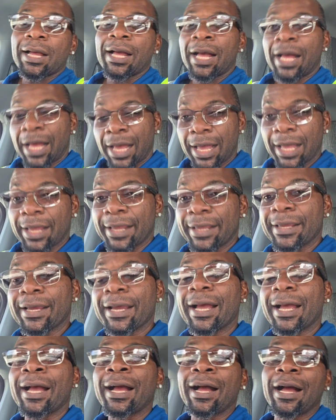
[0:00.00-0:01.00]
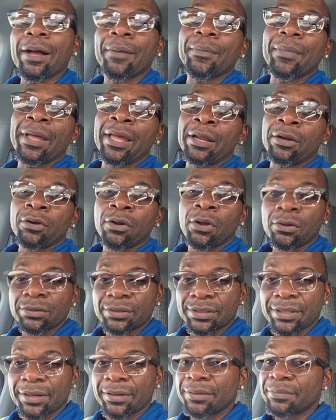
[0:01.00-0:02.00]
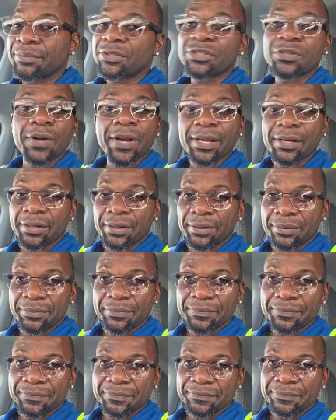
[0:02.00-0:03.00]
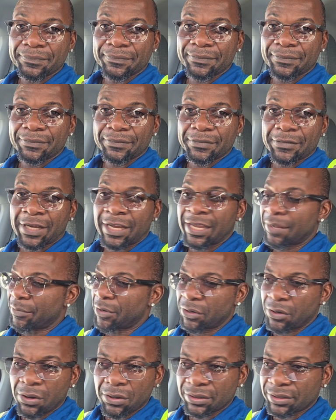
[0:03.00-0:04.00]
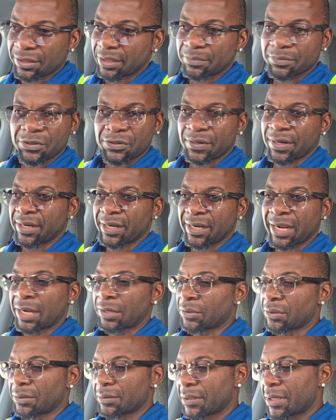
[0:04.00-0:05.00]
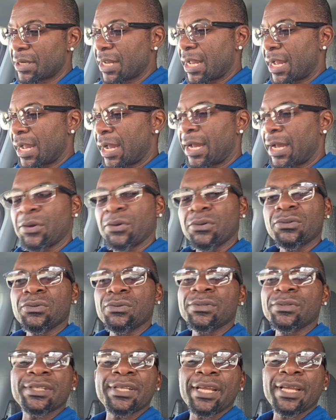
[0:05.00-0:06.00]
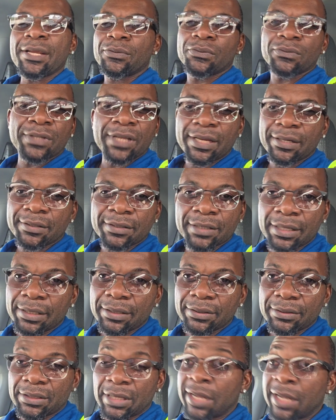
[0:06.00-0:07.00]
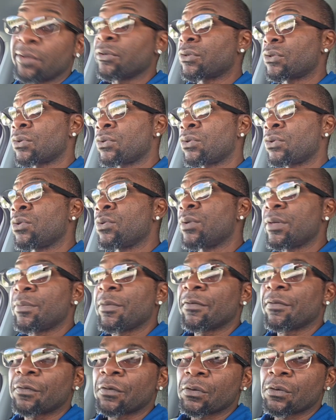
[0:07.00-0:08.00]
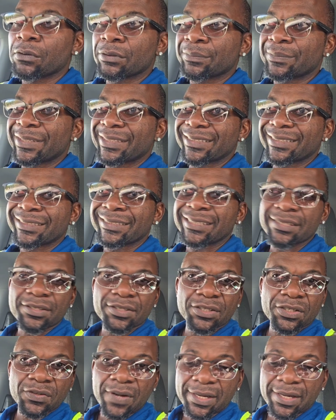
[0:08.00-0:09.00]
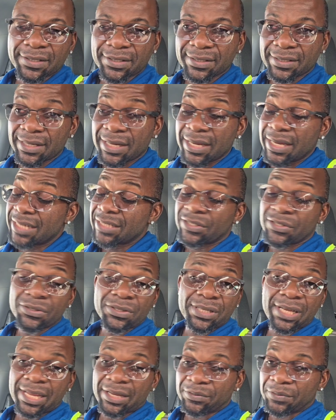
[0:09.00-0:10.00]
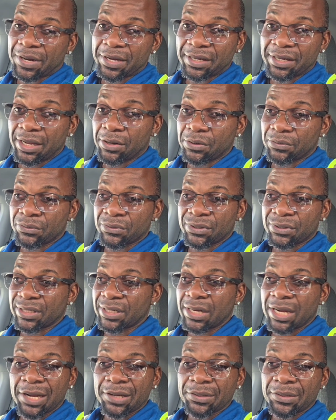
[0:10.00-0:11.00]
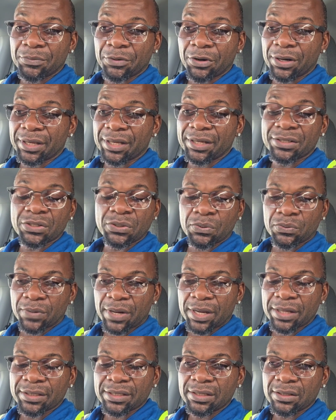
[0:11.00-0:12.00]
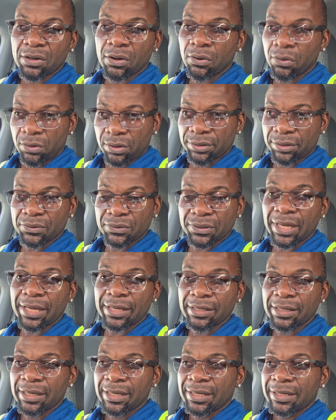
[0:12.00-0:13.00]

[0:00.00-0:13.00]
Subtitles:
I am a long-term trader. I'm a long-term trader. I don't do day-to-day things. I used to do it before, but the stress, just like right now, you see how the market is correcting hard today?